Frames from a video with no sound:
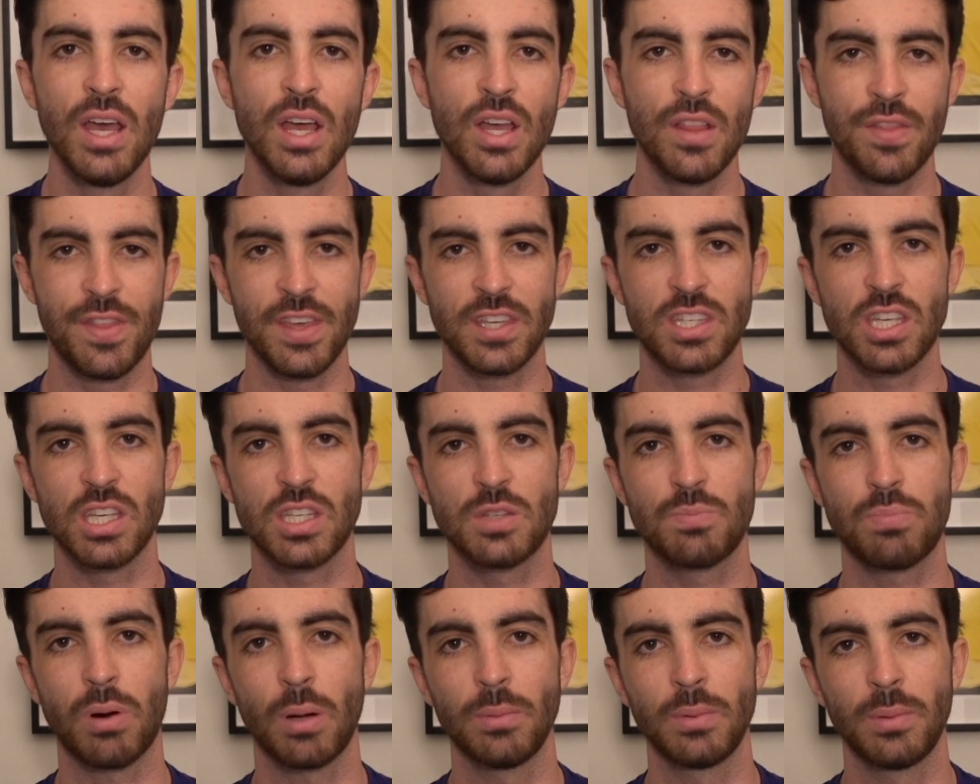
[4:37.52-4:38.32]
This
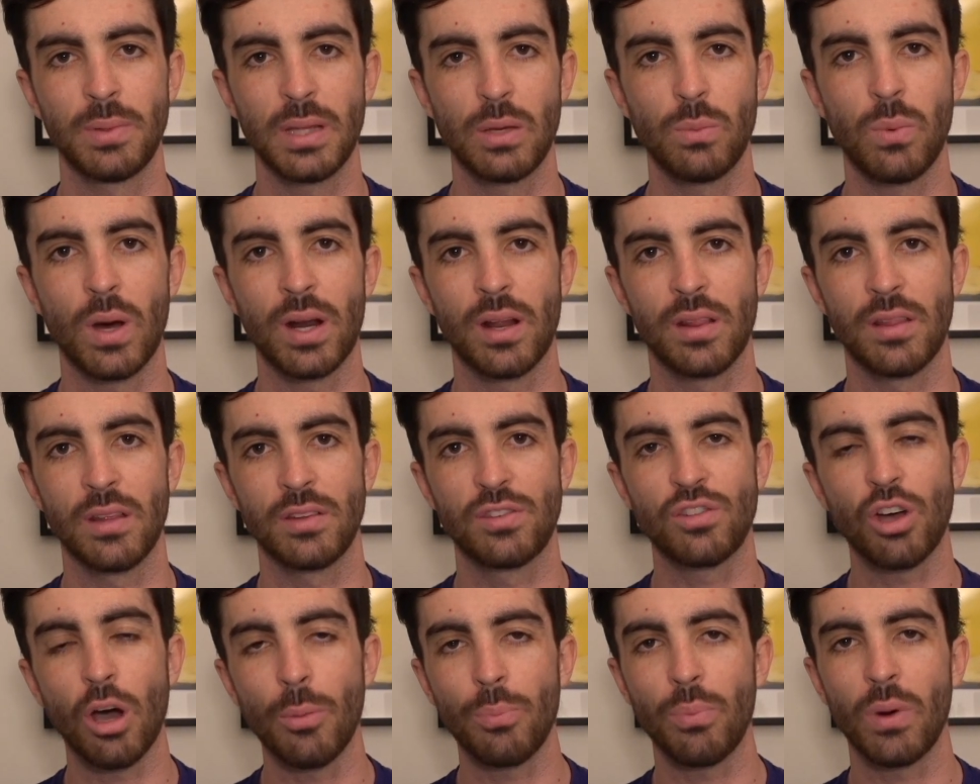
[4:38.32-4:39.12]
is probably one of the
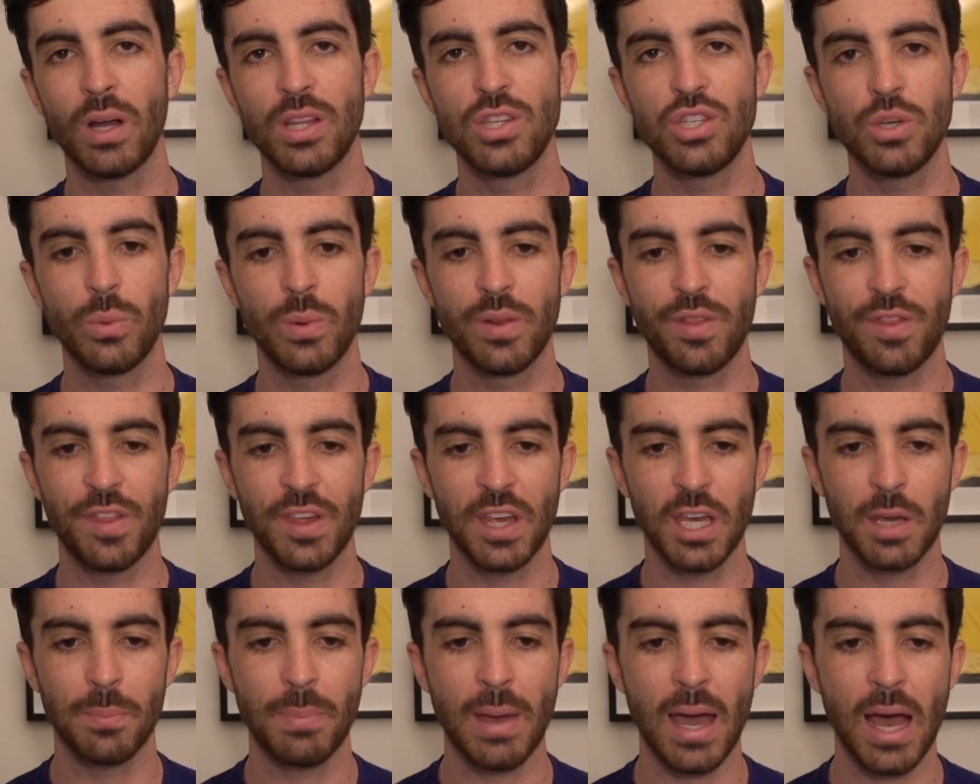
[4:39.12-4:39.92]
top ones you would
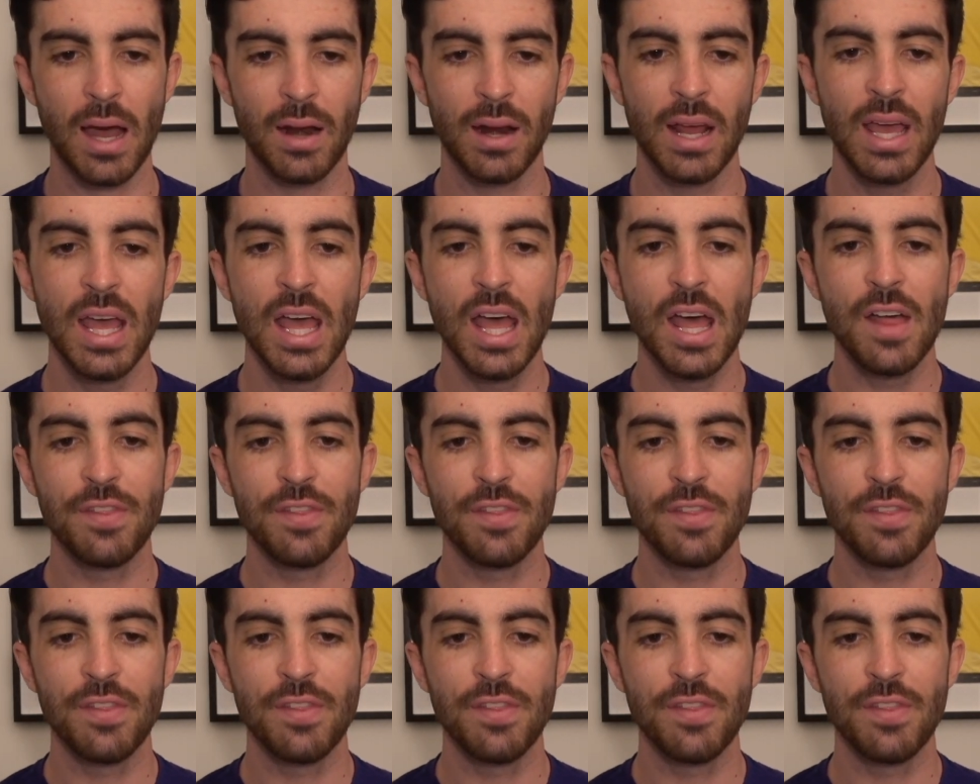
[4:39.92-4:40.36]
think about.